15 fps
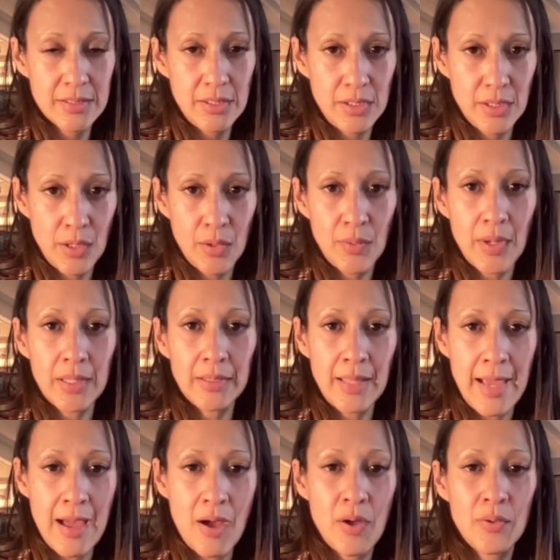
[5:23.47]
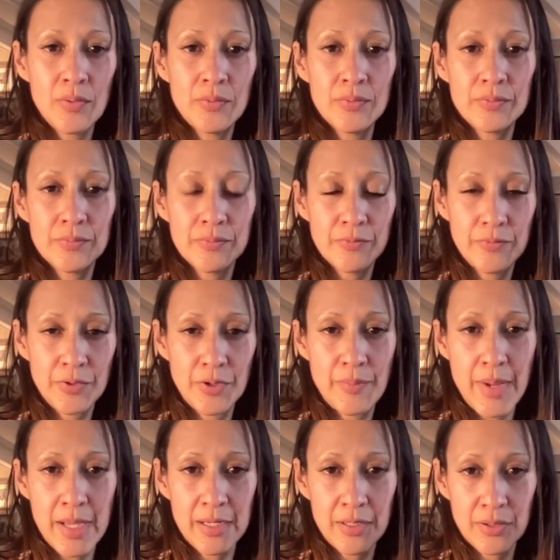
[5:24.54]
you know, allow for your
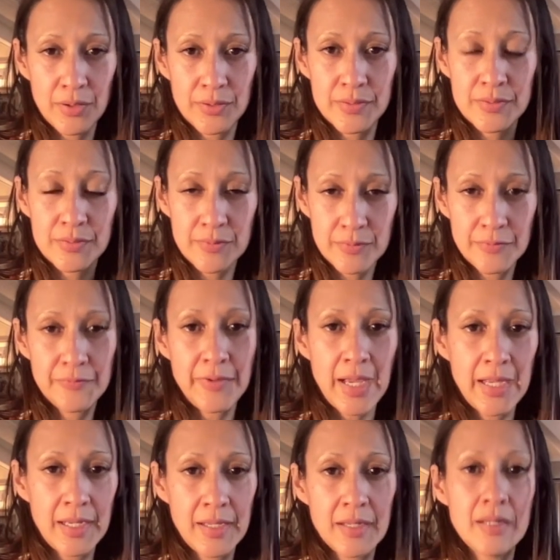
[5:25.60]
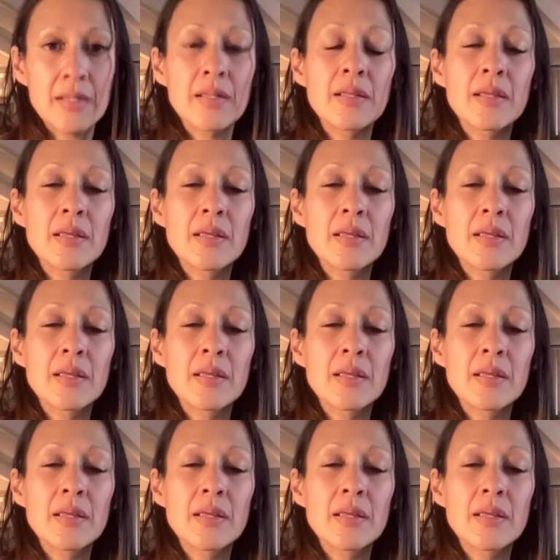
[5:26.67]
body to fight it